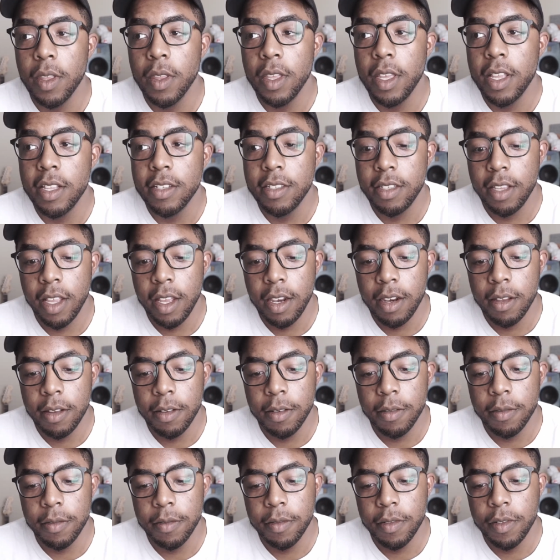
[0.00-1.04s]
Instead
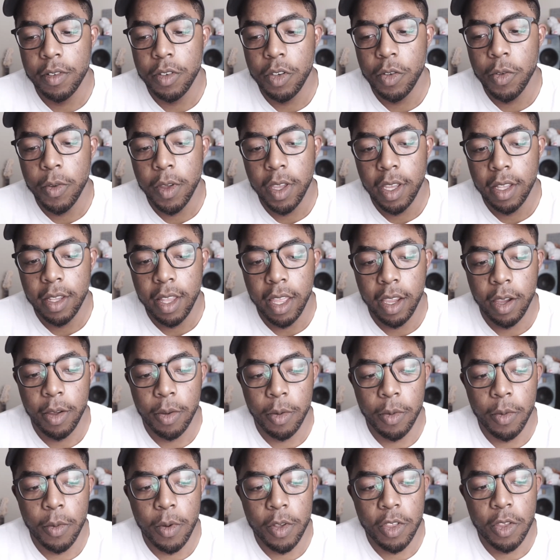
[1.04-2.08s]
of doing like
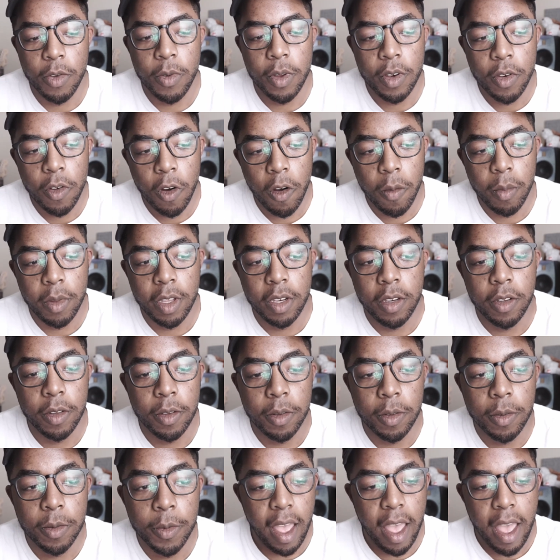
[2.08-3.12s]
what you would normally
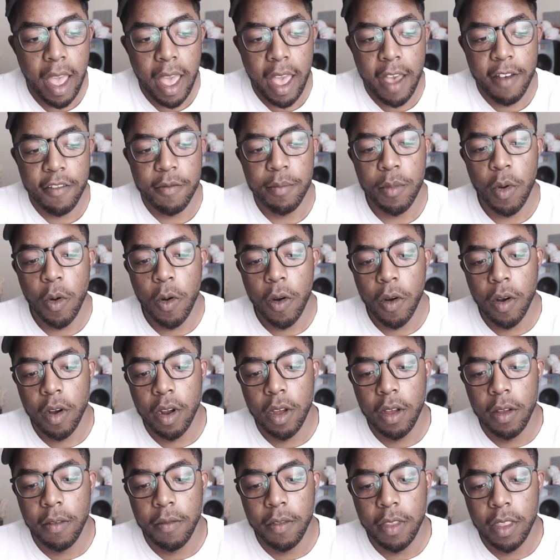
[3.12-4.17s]
do, have more
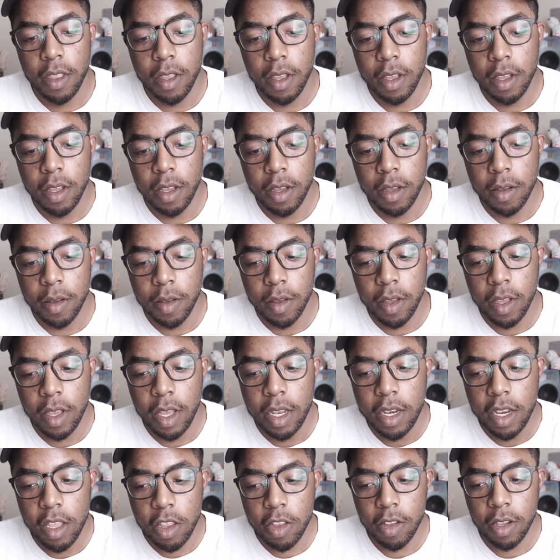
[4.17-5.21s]
of the
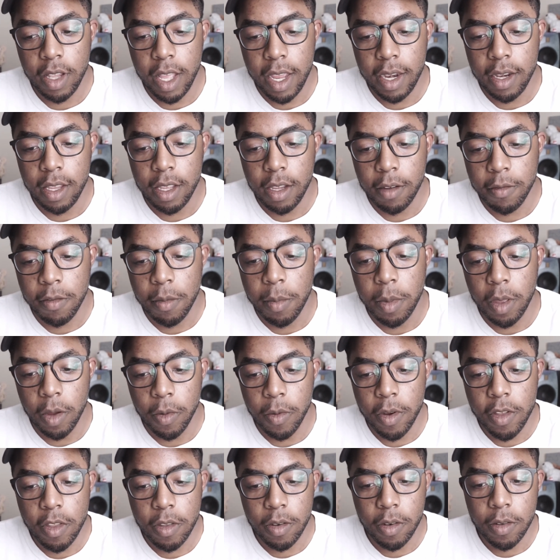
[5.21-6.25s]
initial idea from the
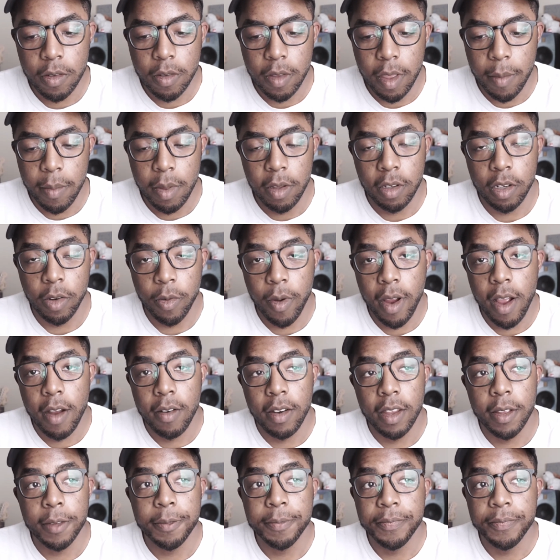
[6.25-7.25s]
original and build around it.